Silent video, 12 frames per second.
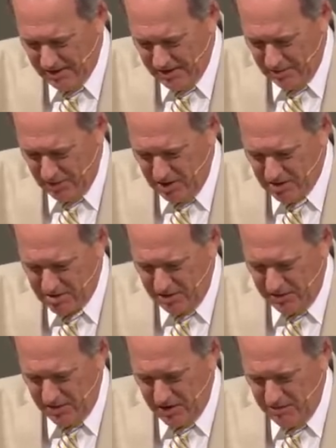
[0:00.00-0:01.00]
And we ask your
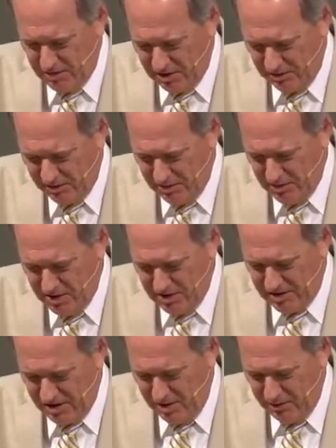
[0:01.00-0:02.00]
forgiveness for the many
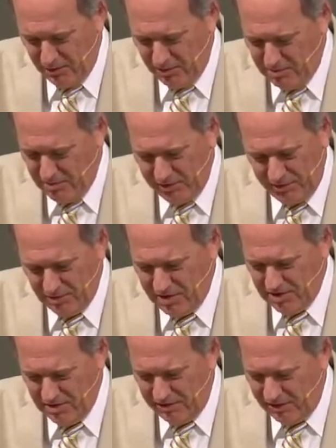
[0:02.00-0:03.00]
times we
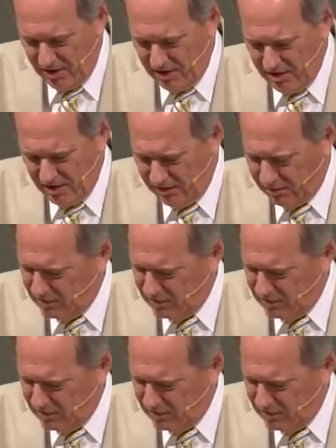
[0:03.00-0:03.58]
misread the signs.